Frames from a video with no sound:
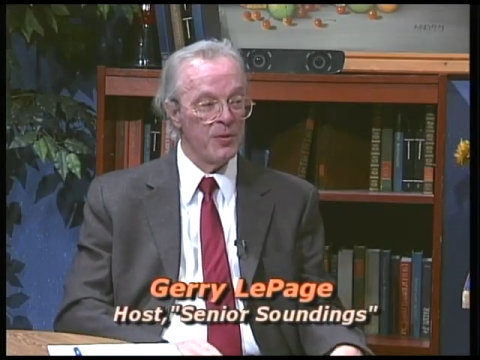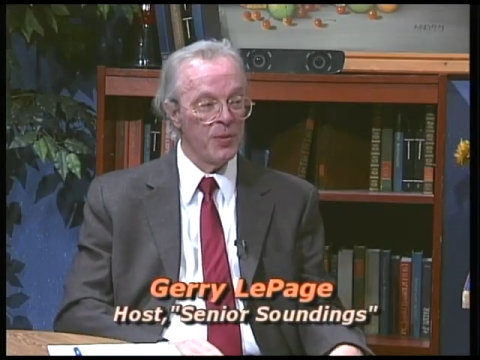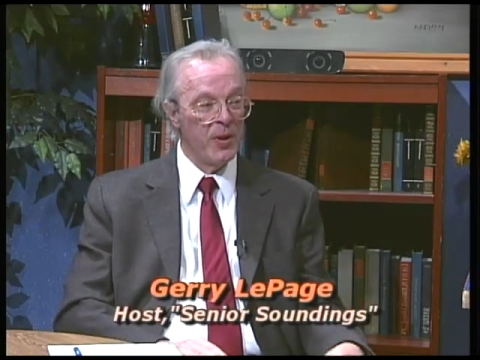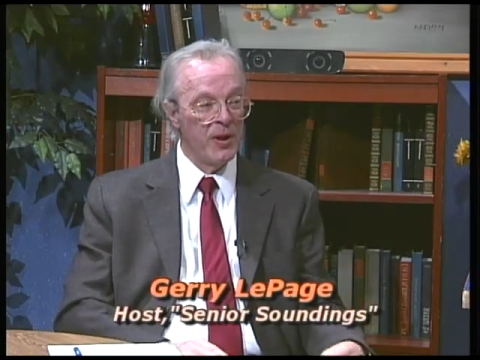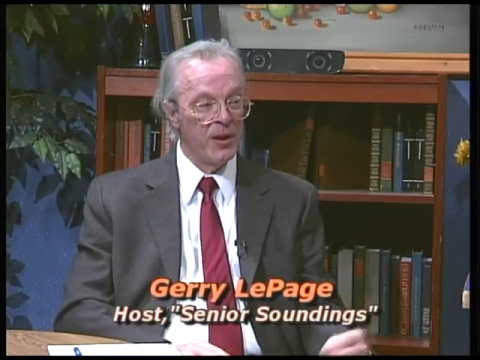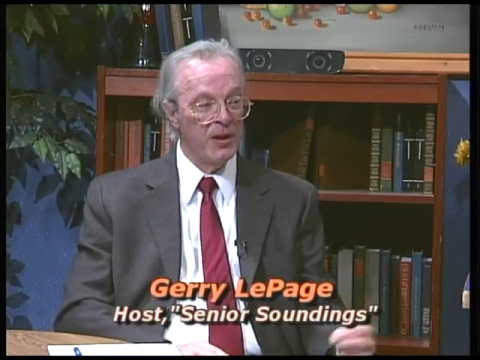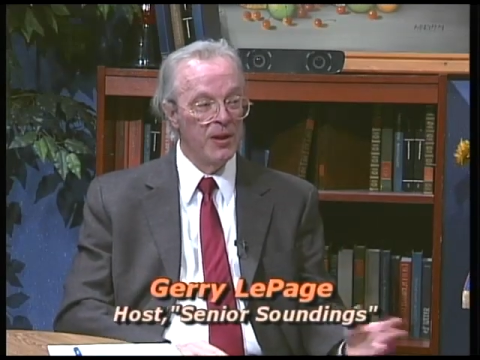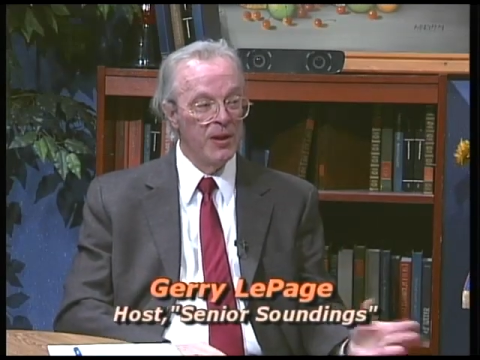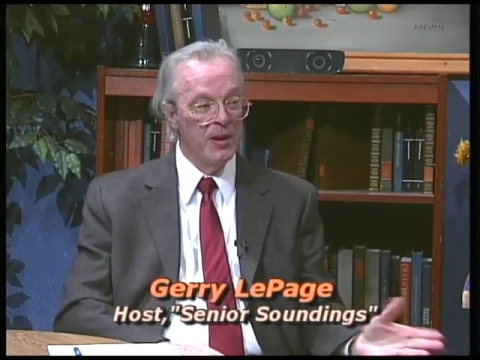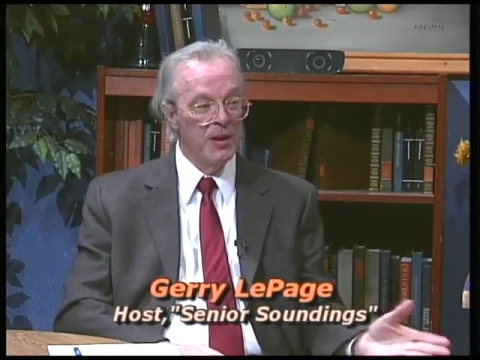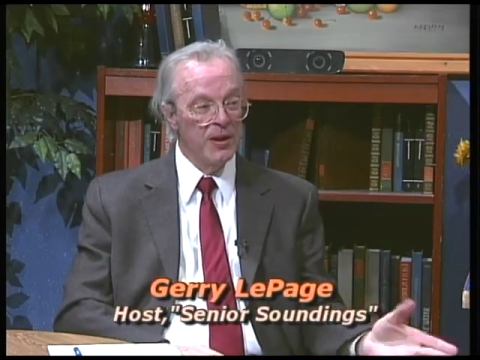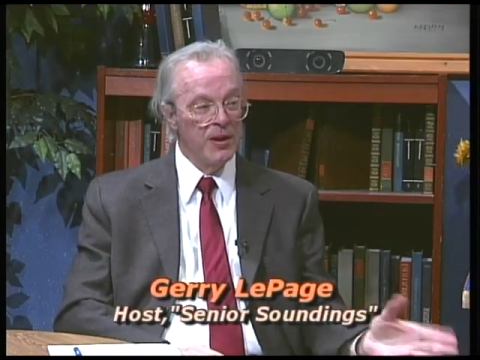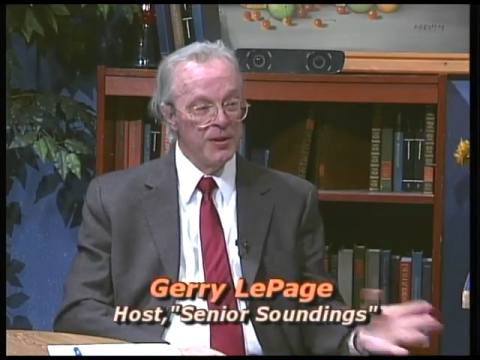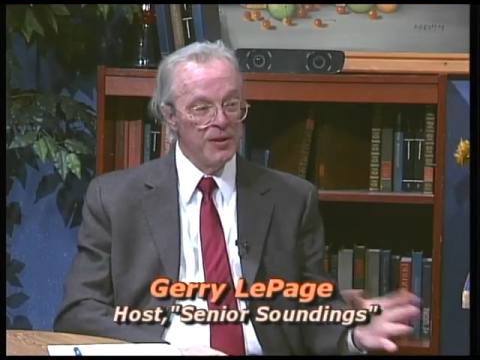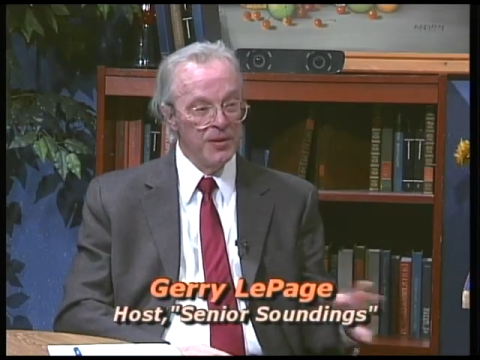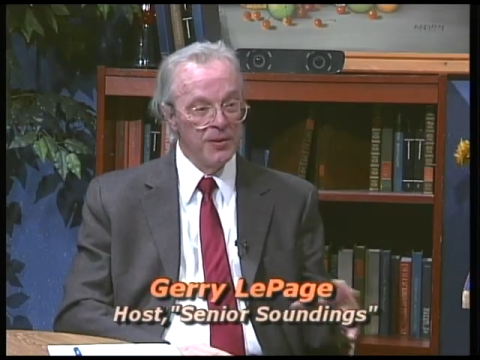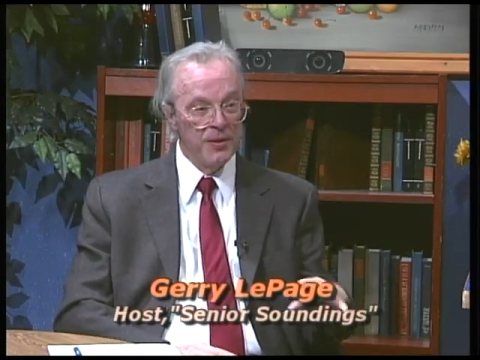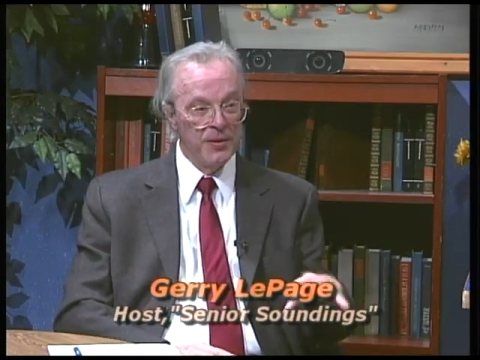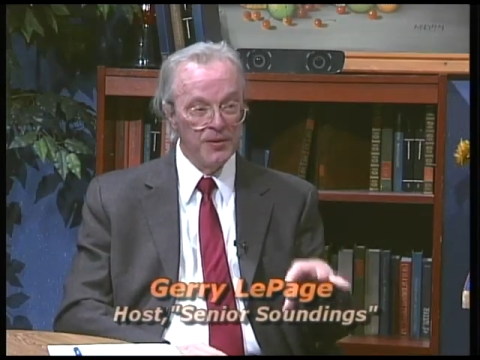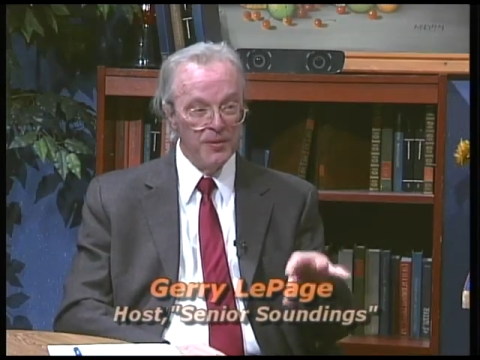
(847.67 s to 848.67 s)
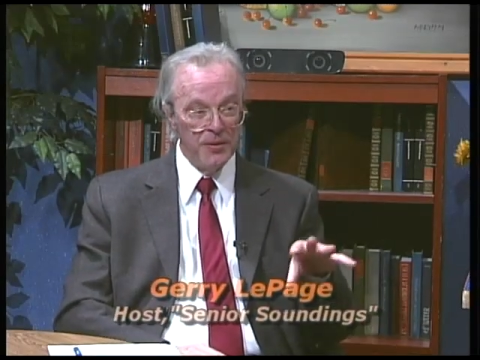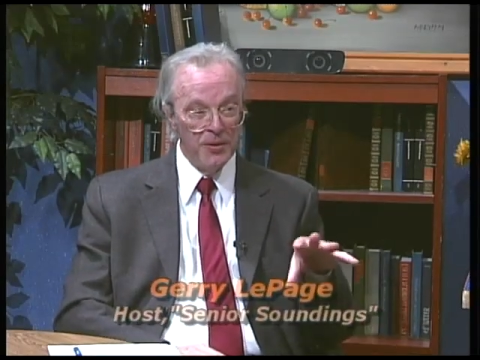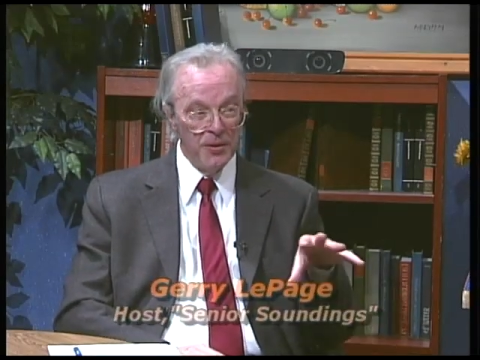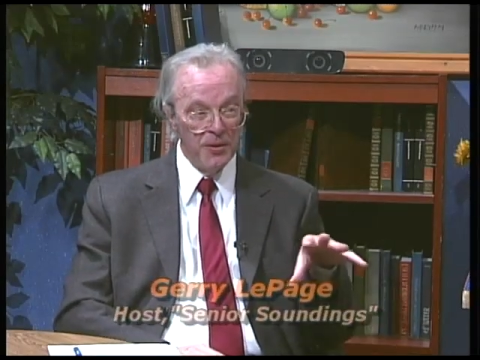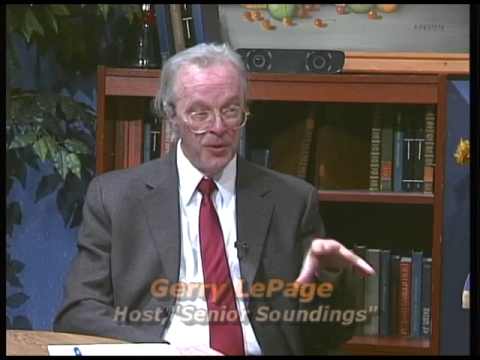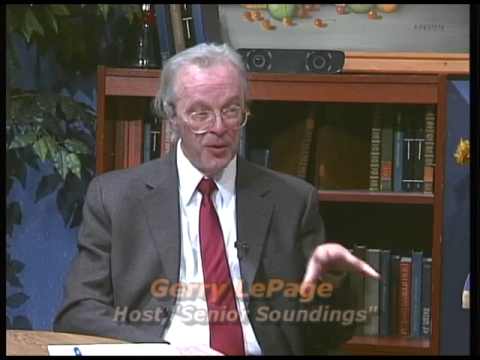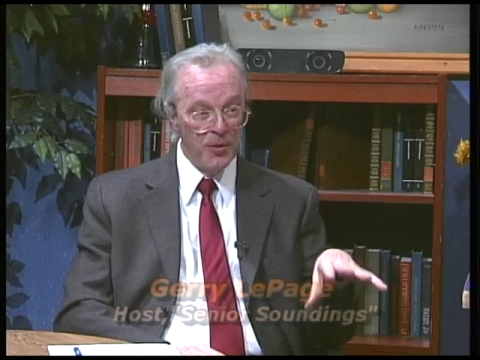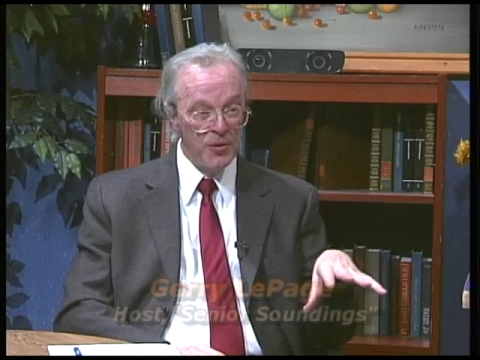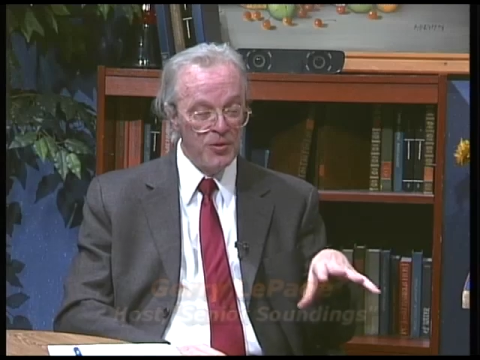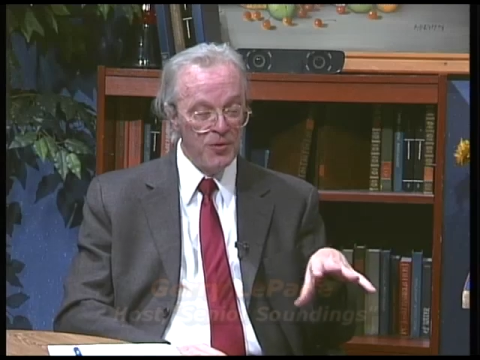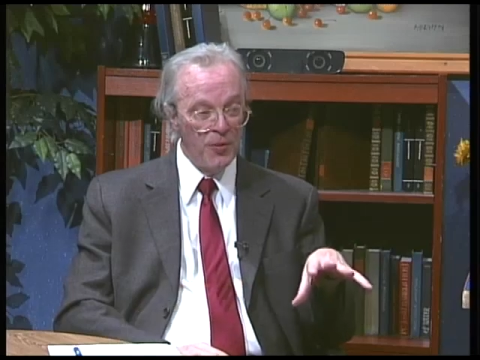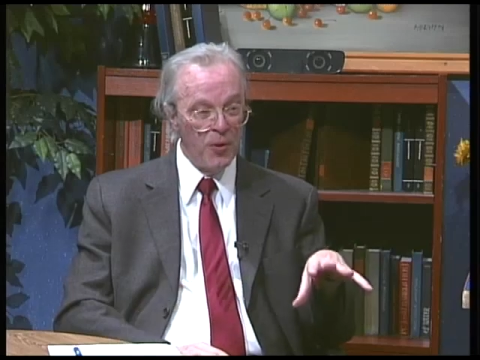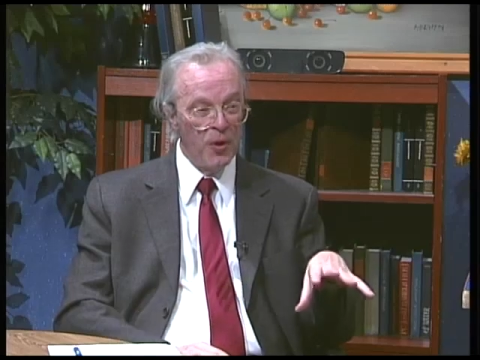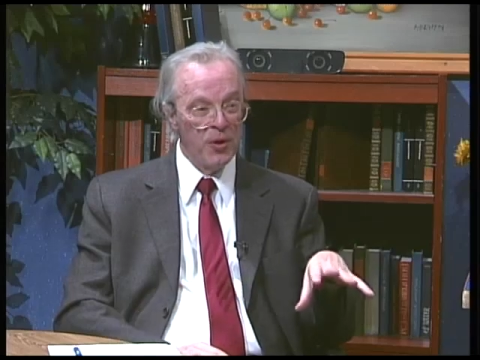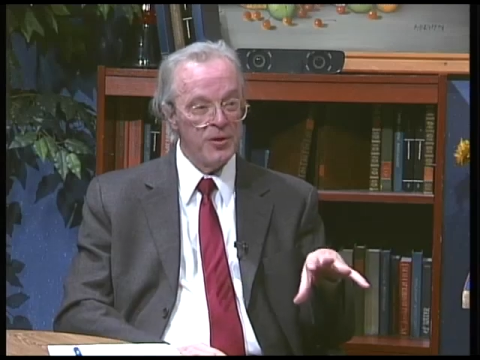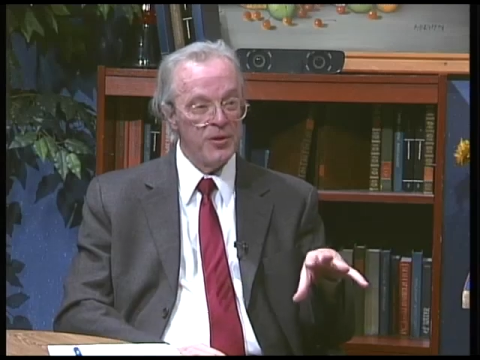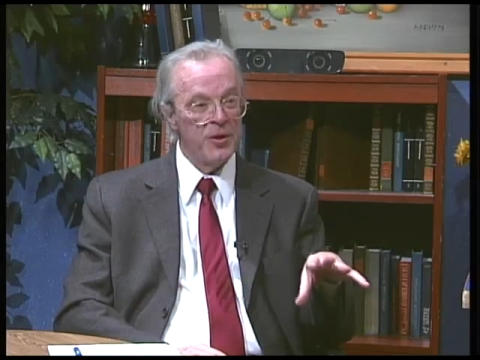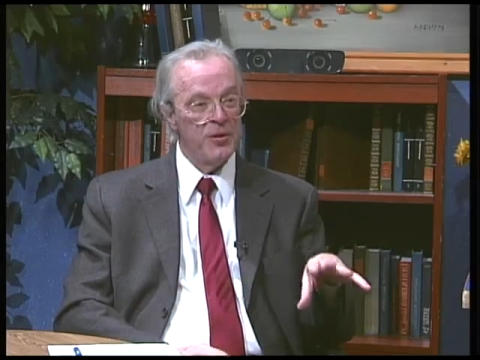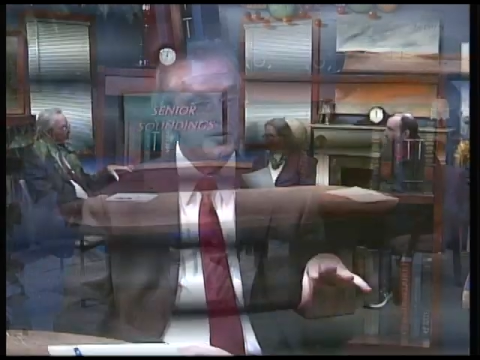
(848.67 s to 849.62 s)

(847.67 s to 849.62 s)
well. Do those foster